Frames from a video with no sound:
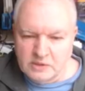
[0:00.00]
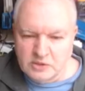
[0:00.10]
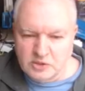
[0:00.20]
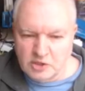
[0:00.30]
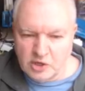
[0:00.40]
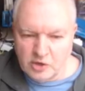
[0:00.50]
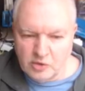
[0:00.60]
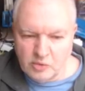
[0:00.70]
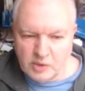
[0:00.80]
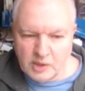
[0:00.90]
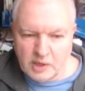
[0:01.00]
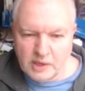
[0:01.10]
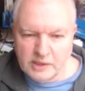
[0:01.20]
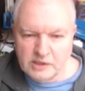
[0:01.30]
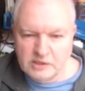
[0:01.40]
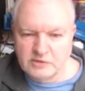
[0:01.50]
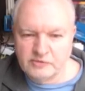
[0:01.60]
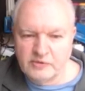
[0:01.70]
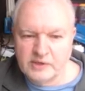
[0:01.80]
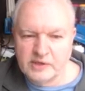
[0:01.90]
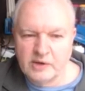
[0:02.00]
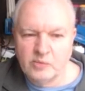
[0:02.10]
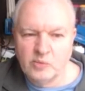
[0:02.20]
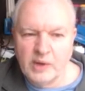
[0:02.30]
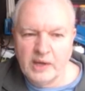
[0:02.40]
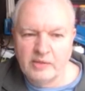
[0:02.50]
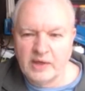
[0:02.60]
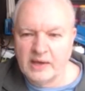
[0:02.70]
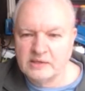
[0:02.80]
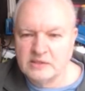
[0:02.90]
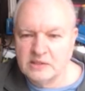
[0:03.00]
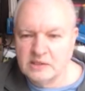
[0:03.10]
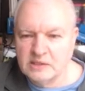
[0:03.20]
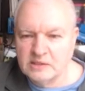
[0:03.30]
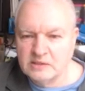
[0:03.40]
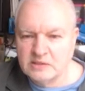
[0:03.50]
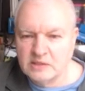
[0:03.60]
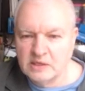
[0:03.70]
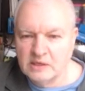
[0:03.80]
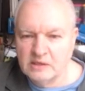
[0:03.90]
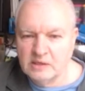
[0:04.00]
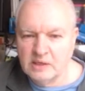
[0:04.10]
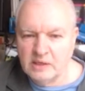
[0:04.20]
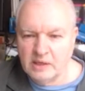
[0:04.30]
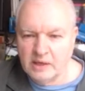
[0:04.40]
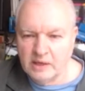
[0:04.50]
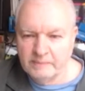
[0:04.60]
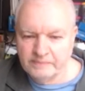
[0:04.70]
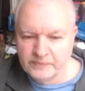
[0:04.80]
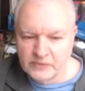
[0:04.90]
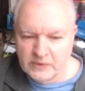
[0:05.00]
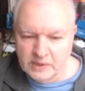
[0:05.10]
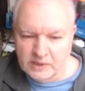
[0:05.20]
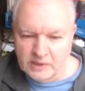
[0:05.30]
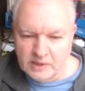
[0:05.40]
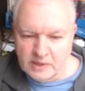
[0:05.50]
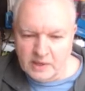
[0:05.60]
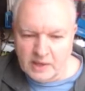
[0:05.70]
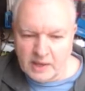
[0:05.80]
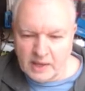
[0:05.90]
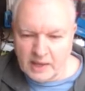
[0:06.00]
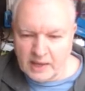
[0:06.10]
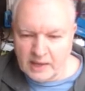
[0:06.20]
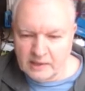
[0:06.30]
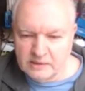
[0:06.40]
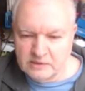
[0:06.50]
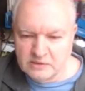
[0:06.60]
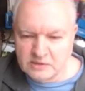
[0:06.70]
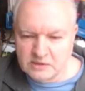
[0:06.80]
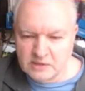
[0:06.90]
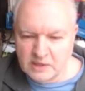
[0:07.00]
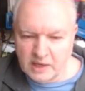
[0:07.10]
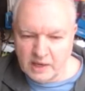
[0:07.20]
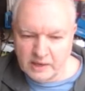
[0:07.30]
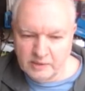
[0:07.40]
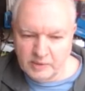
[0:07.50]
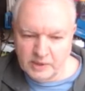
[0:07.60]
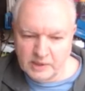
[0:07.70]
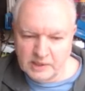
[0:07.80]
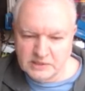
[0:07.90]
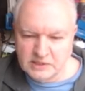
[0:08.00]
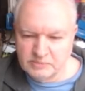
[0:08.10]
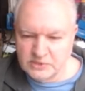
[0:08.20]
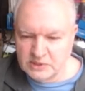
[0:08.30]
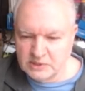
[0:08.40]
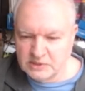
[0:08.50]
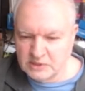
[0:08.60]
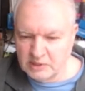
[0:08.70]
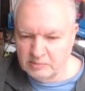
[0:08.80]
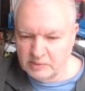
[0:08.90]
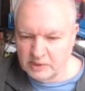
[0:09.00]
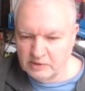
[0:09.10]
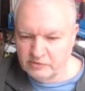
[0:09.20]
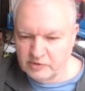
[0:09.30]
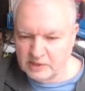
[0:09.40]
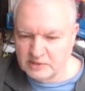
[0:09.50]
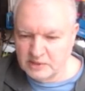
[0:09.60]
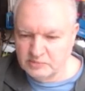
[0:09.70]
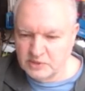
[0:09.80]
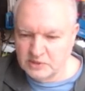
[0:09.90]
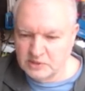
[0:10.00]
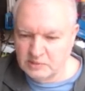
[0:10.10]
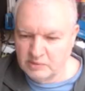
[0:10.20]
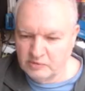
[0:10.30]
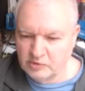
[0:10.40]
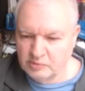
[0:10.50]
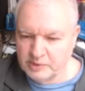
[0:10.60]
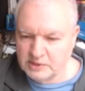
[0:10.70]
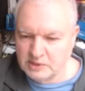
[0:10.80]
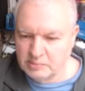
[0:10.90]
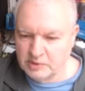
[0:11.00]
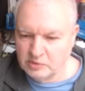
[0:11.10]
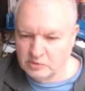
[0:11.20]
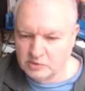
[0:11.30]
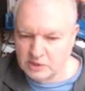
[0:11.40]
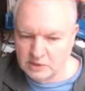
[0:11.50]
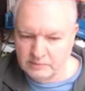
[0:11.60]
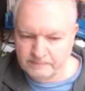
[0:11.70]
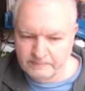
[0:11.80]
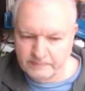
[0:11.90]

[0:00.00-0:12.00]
So I need to find out where that is in here. And... Ah, here we are, SMT assembly, free SMT assembly for your PCB order.